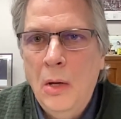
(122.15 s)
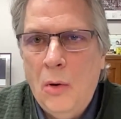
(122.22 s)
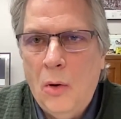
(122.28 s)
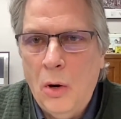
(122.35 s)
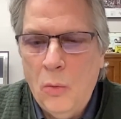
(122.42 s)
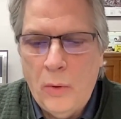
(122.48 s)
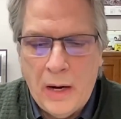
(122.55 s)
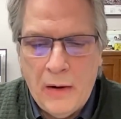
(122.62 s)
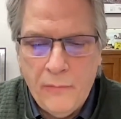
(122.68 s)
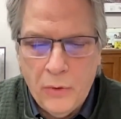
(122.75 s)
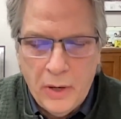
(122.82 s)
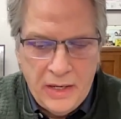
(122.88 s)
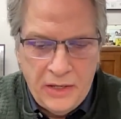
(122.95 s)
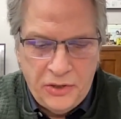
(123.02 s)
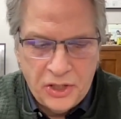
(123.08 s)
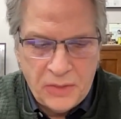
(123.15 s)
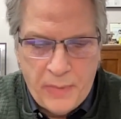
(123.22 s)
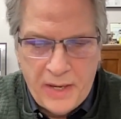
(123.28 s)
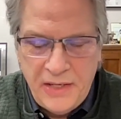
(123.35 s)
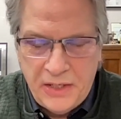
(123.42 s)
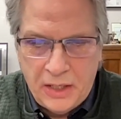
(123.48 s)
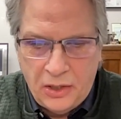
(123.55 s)
whatever, and it just
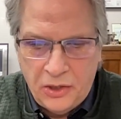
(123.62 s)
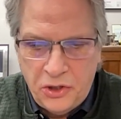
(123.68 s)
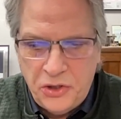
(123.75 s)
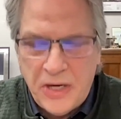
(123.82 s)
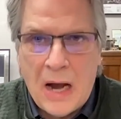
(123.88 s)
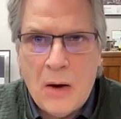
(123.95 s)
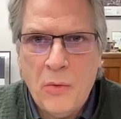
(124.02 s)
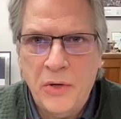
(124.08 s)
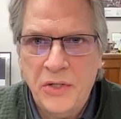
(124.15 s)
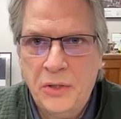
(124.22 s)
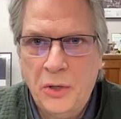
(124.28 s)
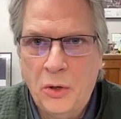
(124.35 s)
basically showers the